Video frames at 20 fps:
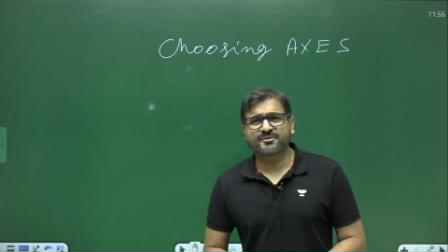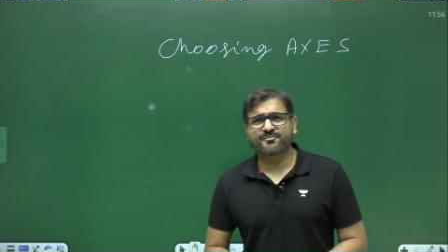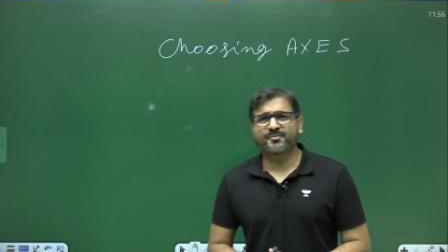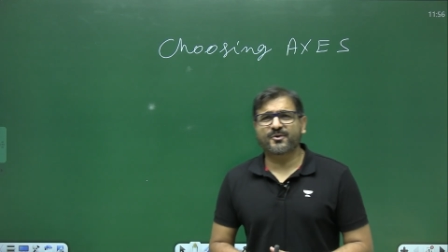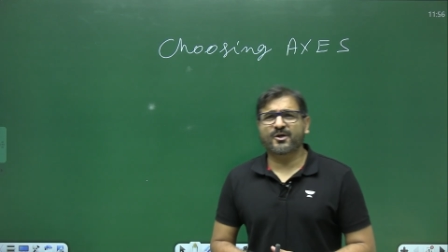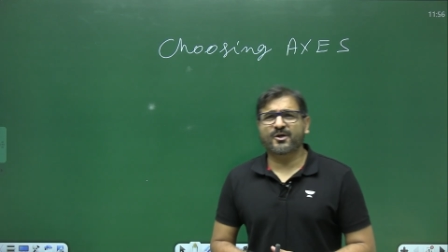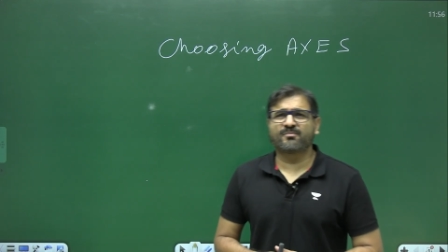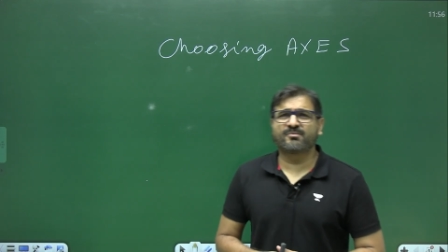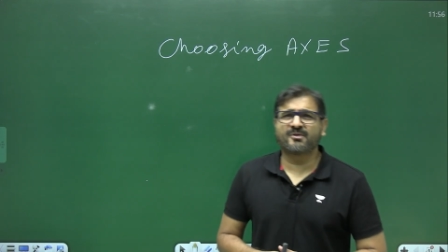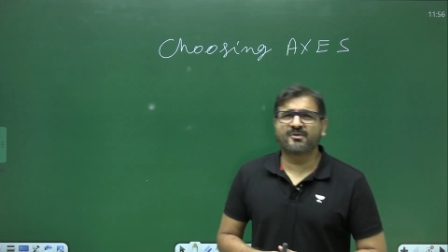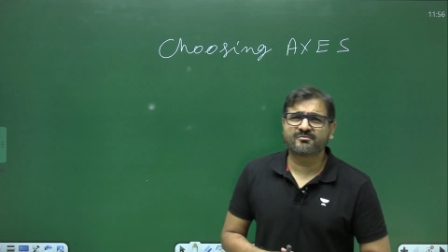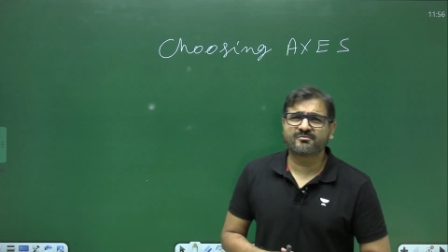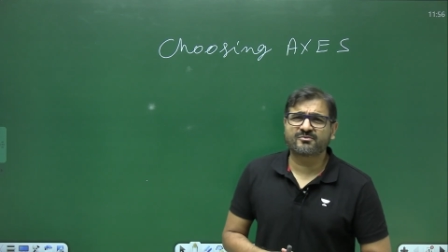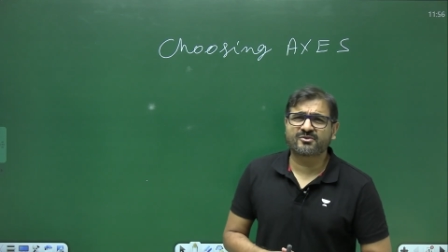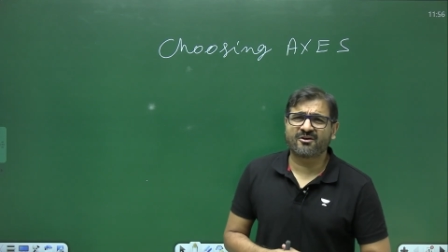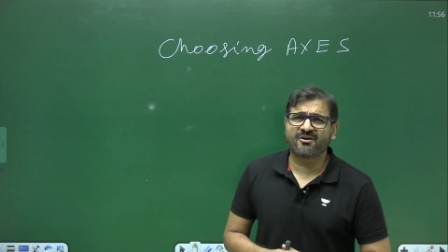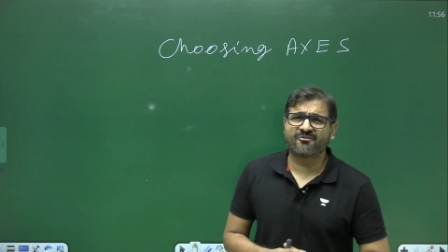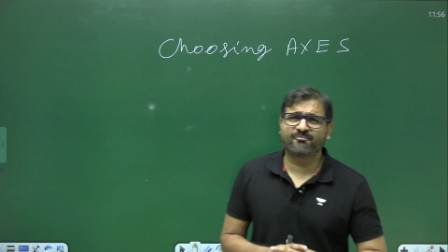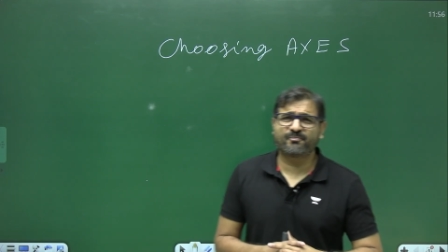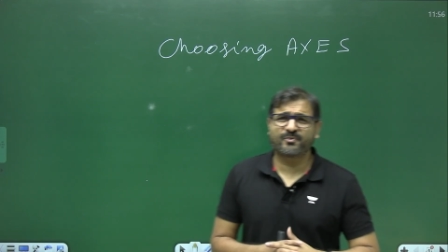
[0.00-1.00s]
problems
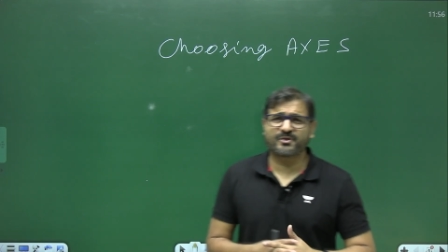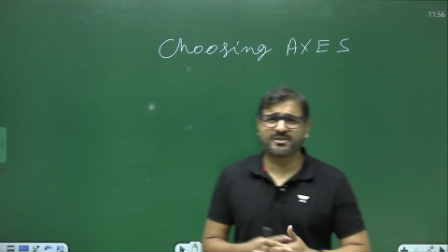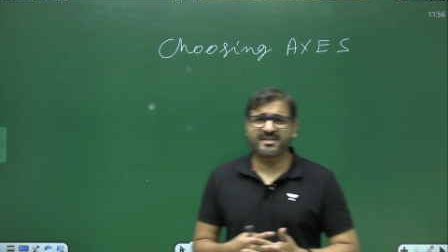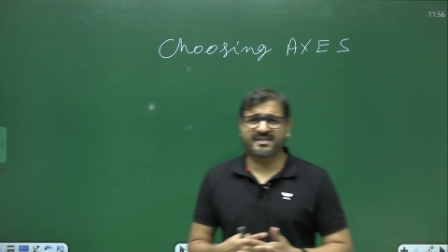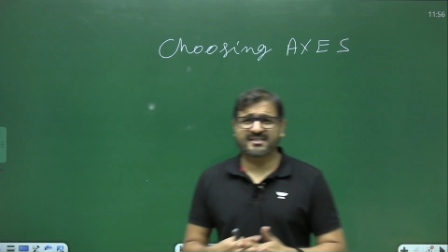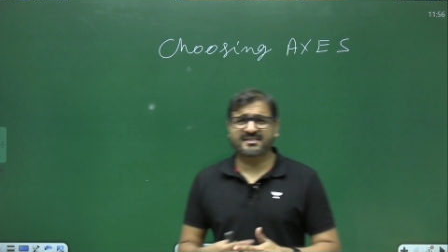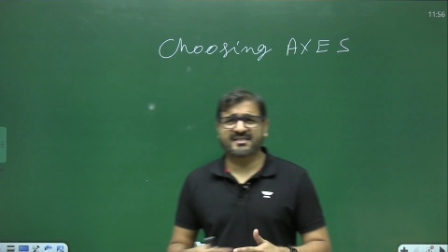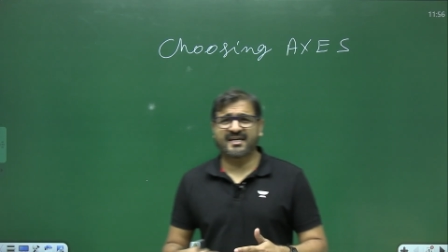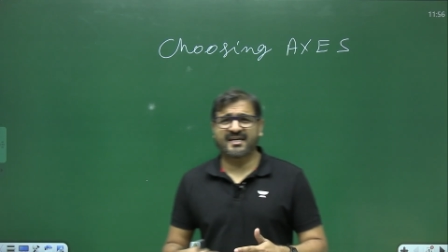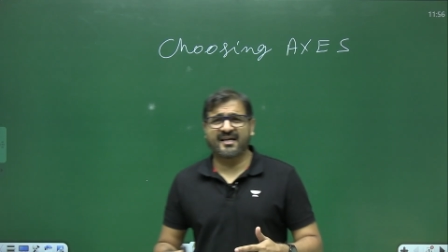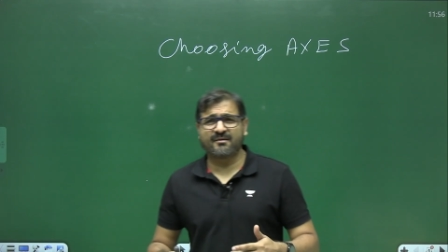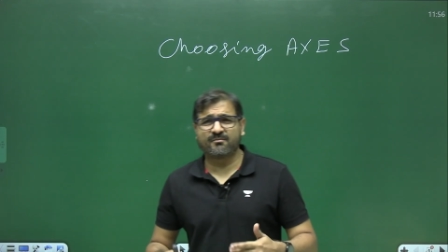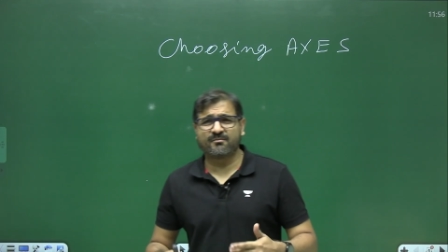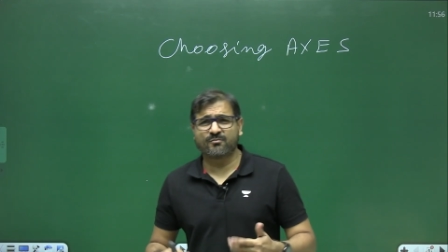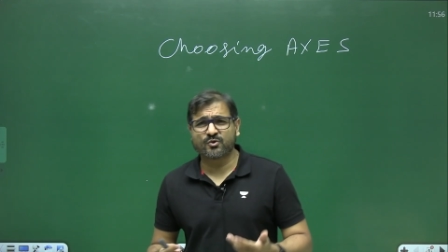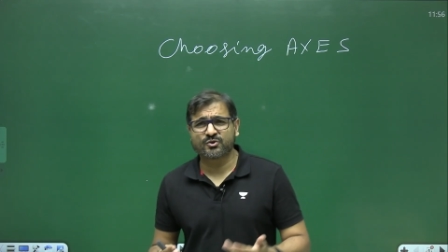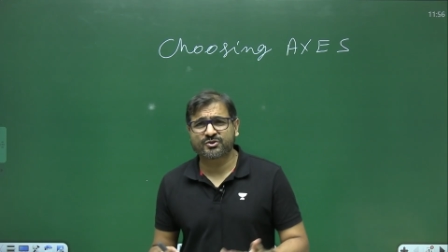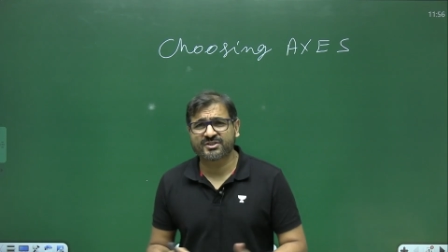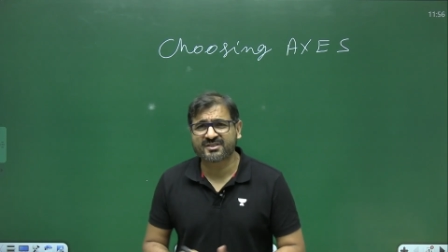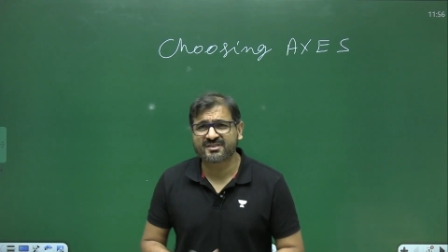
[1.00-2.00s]
of projectile
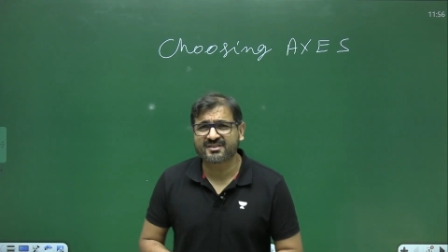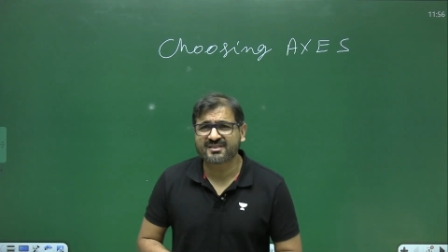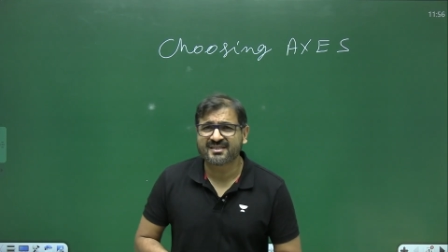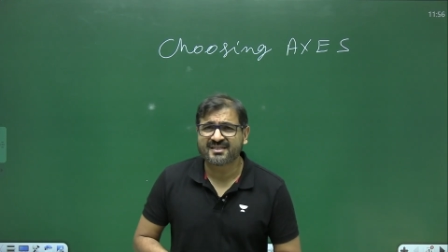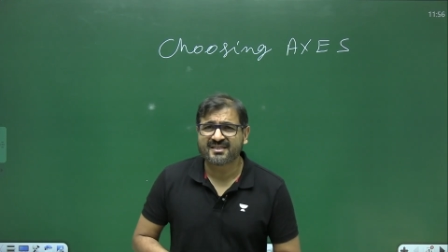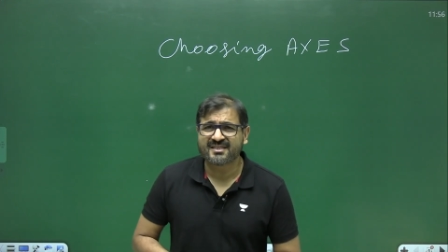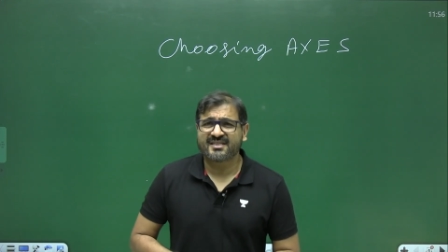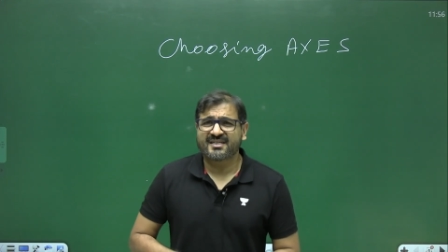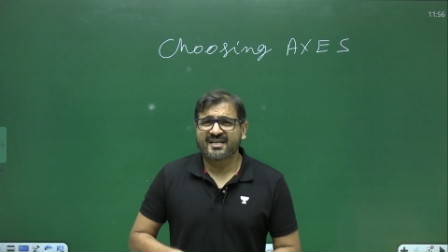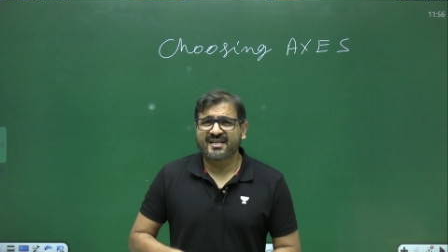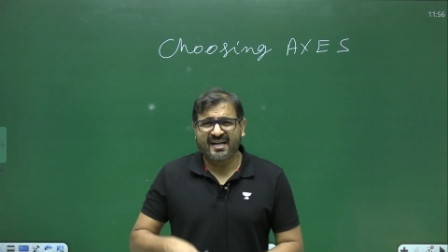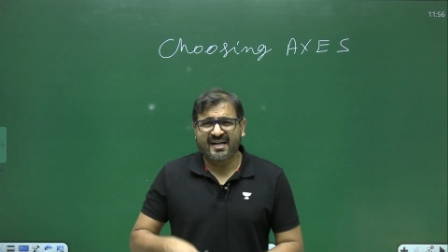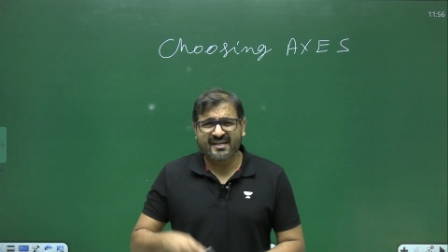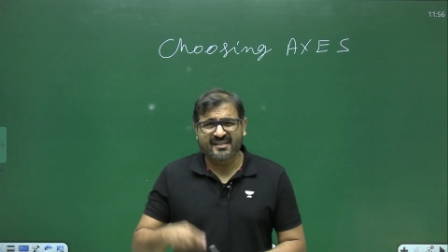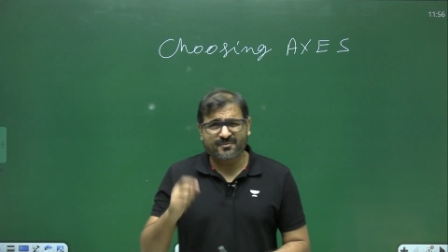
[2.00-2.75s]
motion, and